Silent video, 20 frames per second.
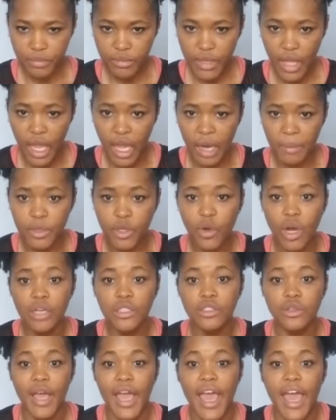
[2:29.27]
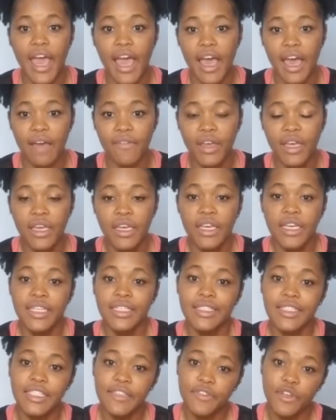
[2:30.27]
You also have
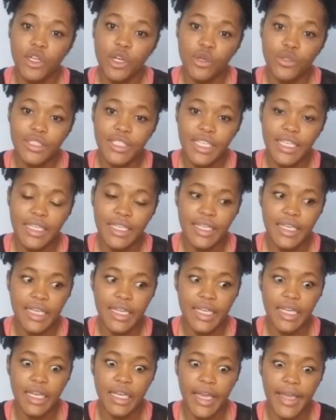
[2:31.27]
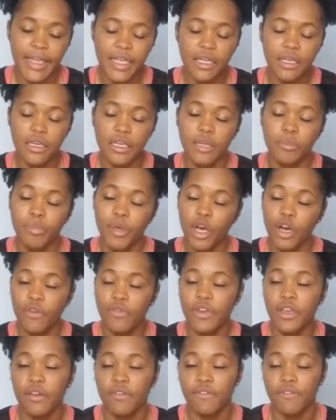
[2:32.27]
difficulty getting a good
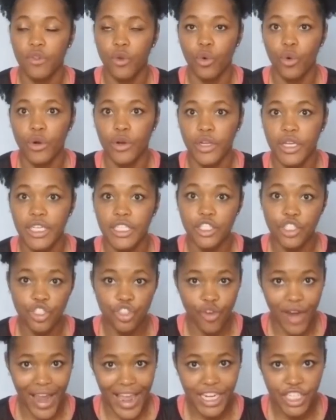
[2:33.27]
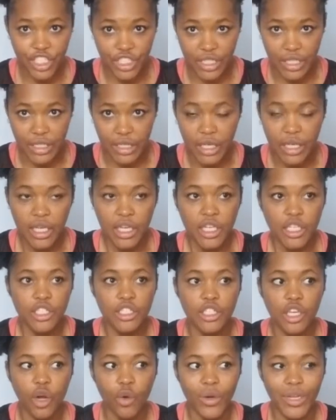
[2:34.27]
pelvic floor contraction.
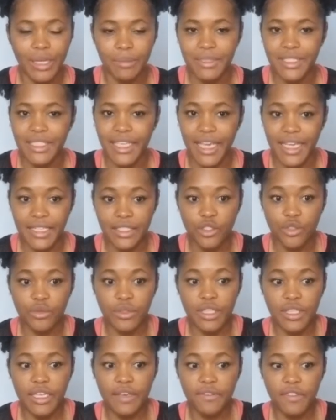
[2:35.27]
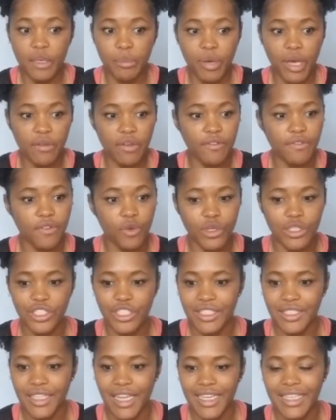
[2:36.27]
So when I'm saying to lift the pelvic floor, it's
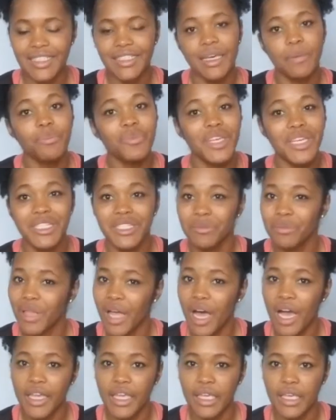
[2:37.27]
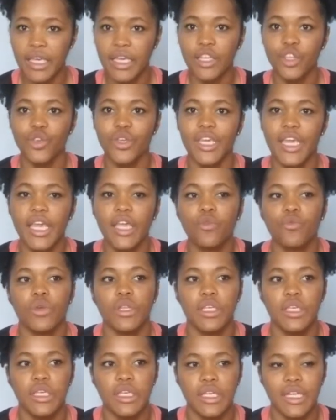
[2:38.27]
just like something's blocking it. You can't really
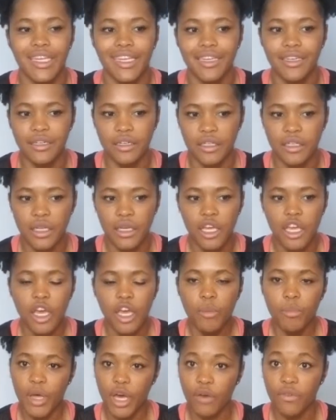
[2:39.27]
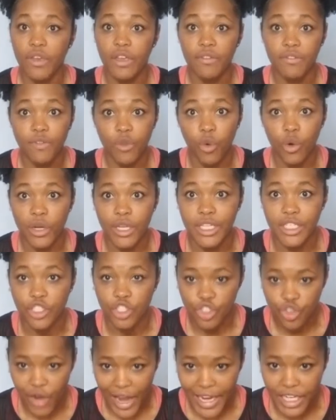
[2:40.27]
get a good pelvic floor
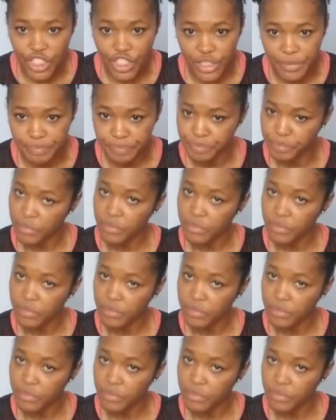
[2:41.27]
contraction.